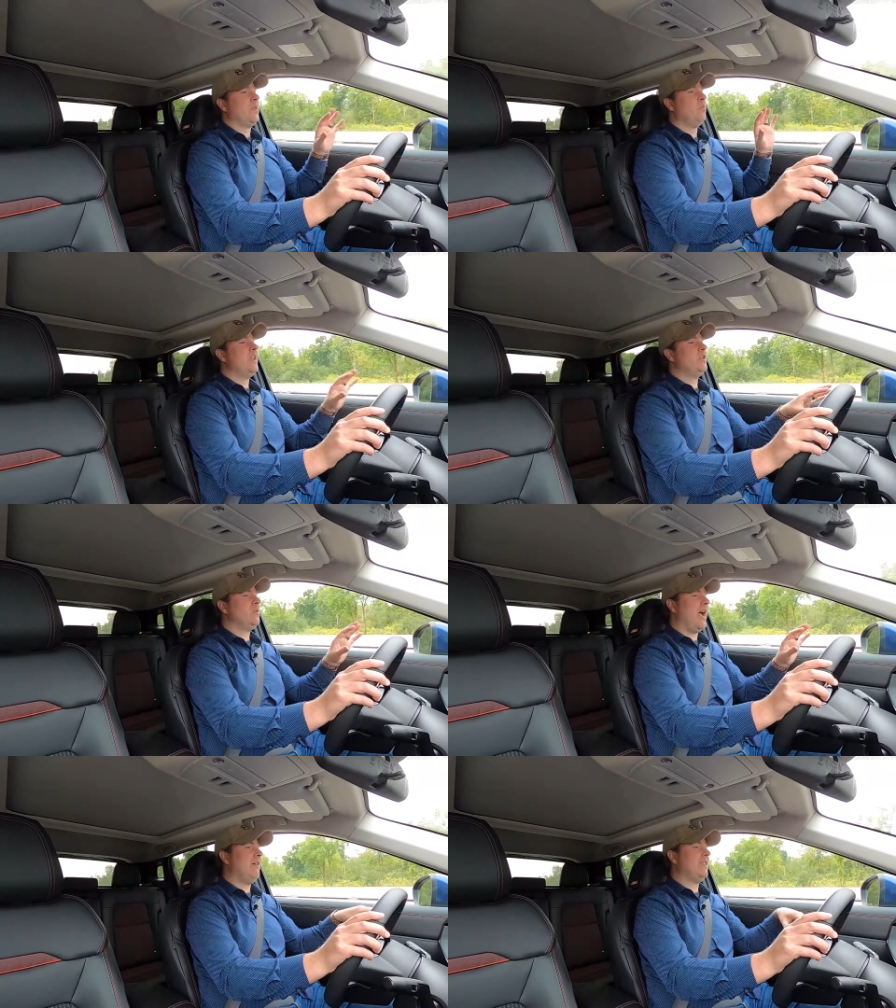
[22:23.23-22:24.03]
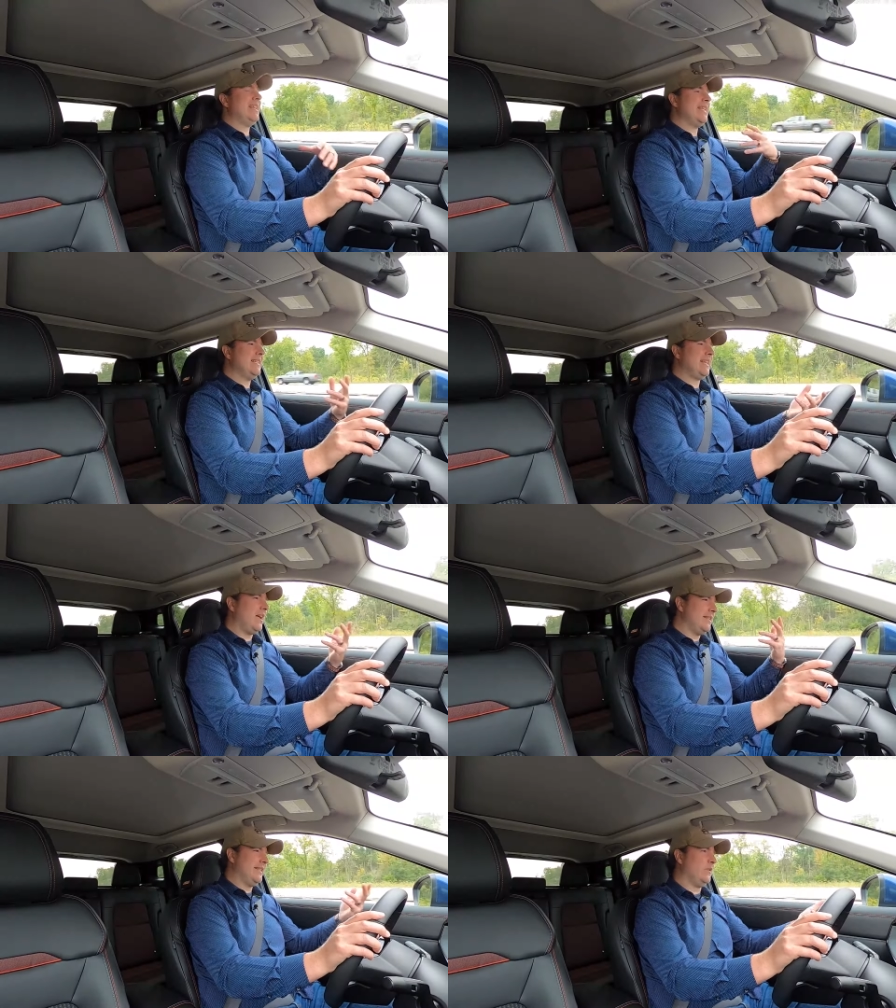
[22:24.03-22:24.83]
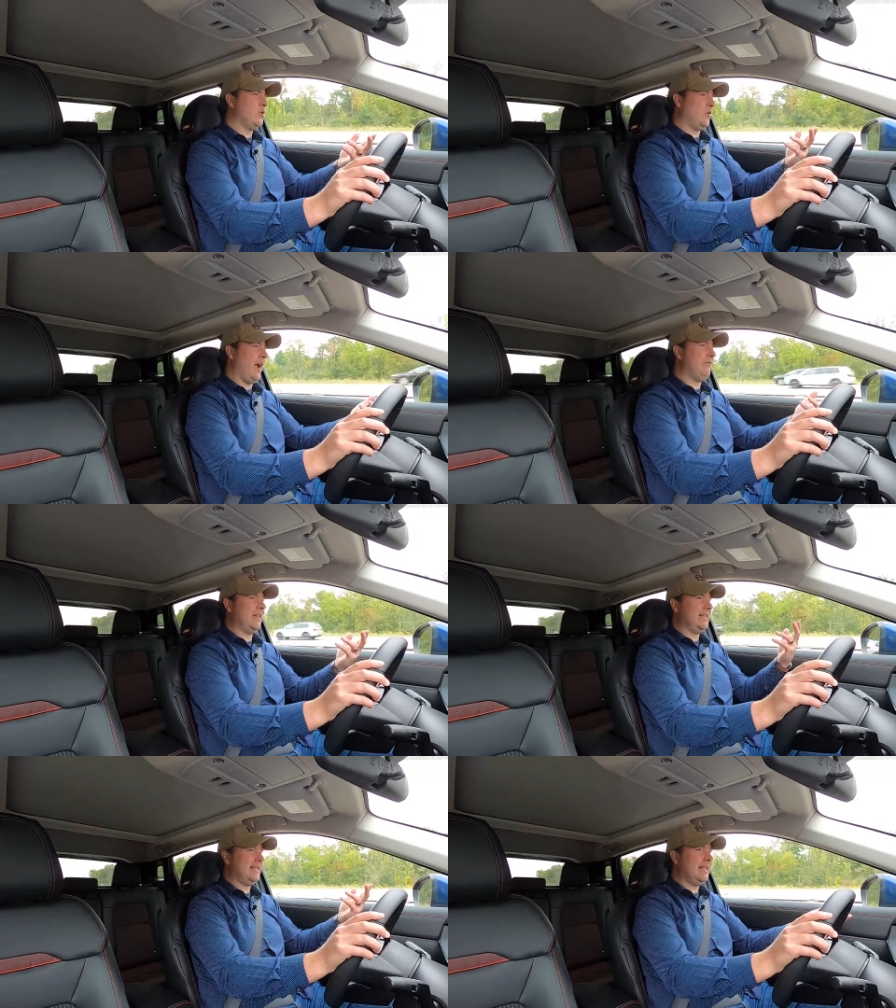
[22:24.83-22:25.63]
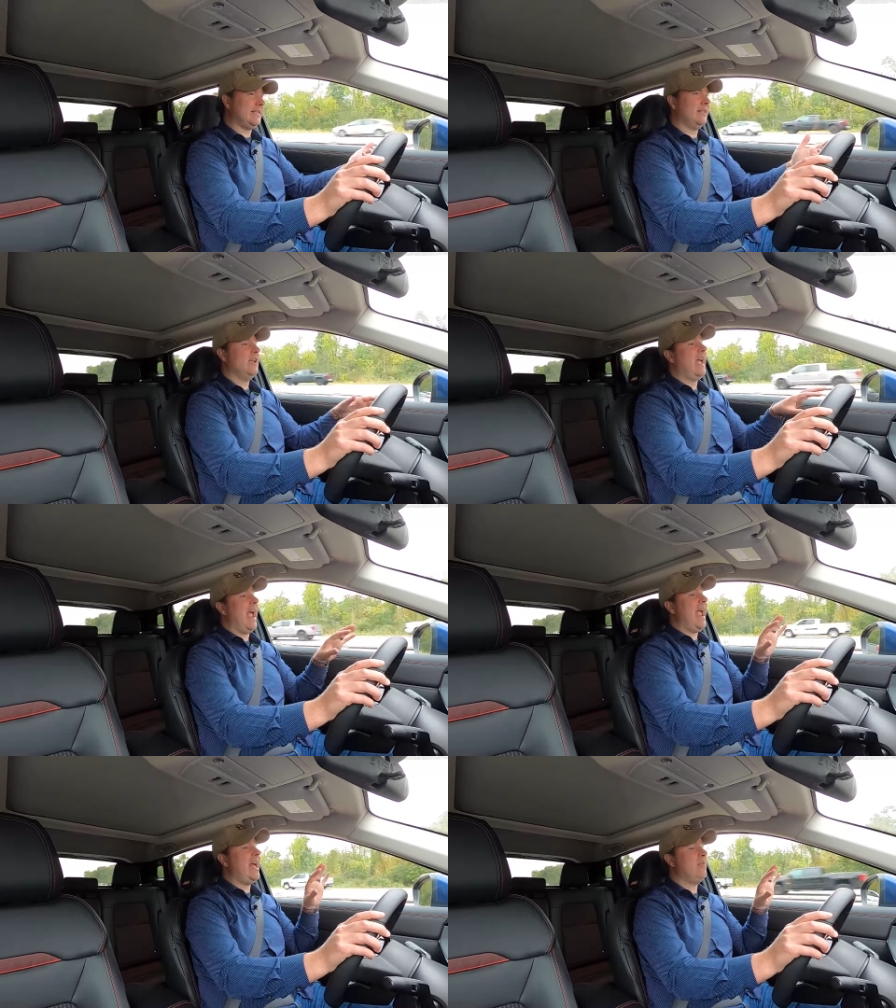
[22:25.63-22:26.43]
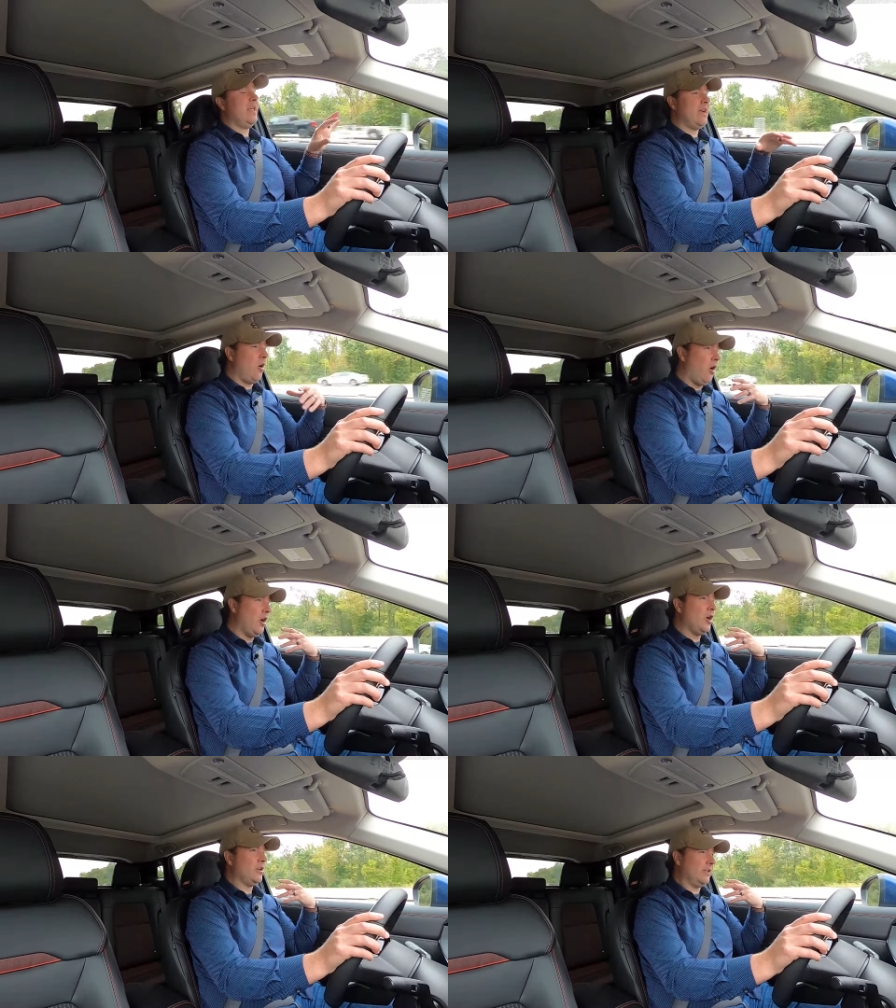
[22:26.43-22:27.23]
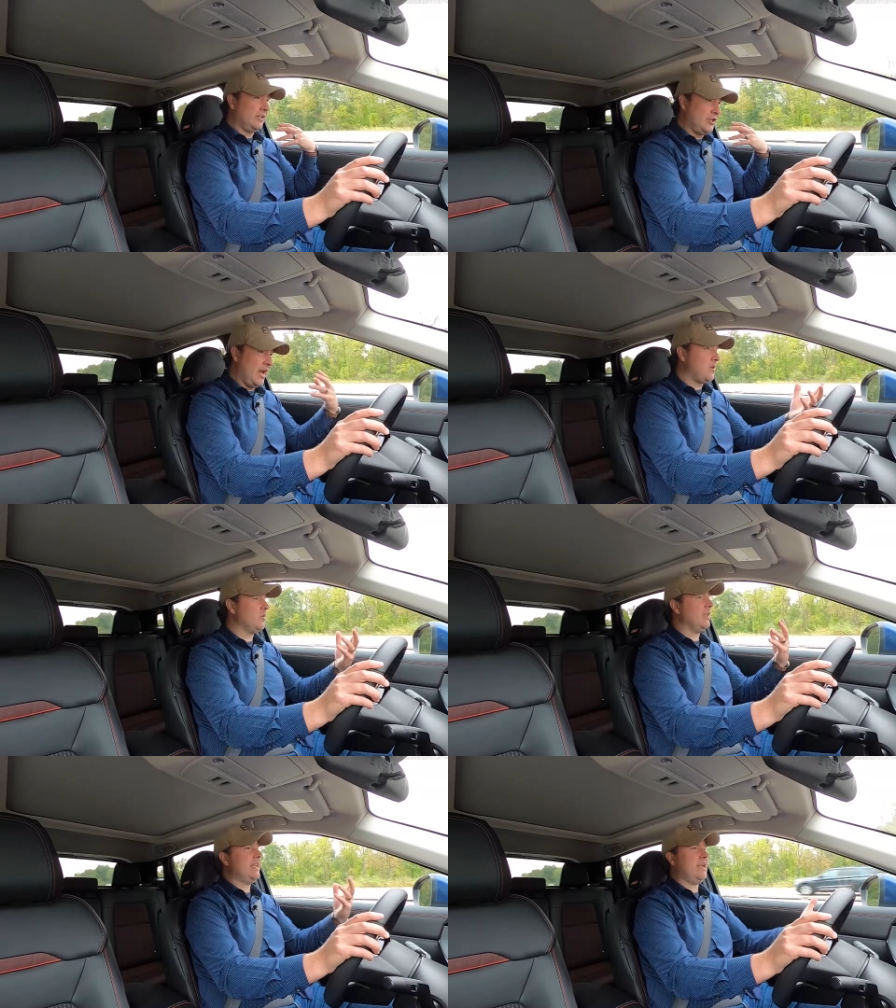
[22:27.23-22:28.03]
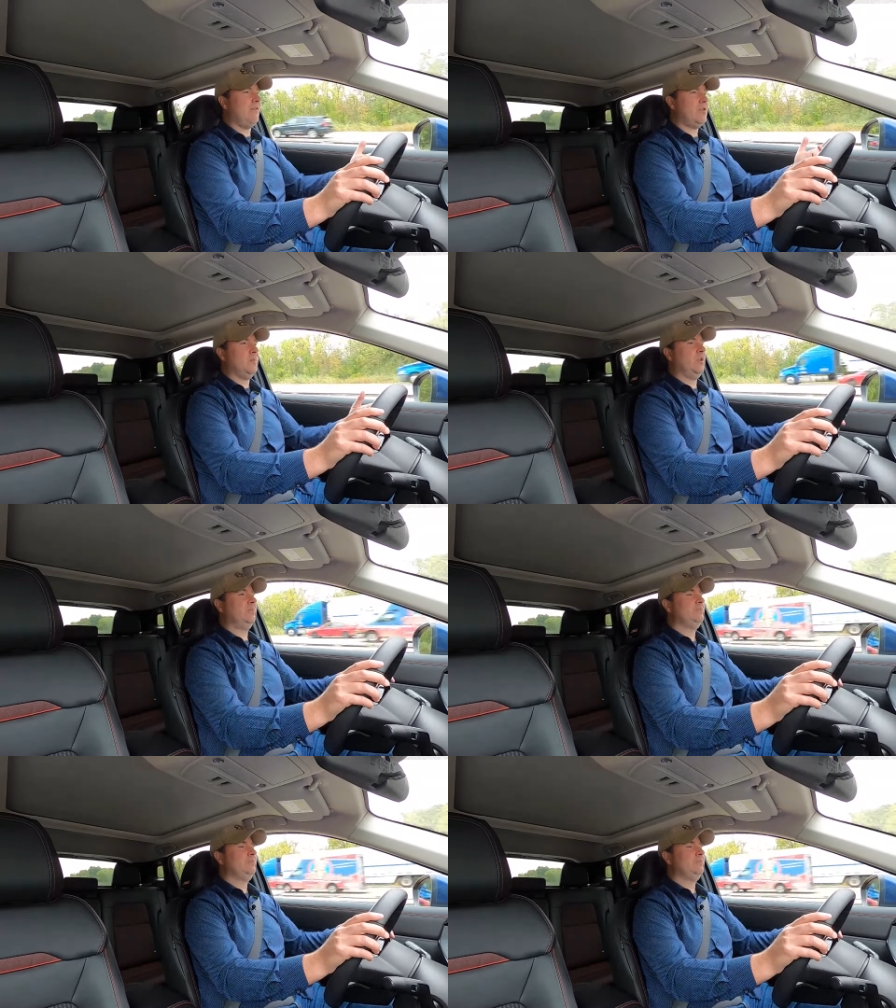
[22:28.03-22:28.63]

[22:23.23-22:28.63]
we do have the Nissan Zero Gravity seats, and they are generally comfortable.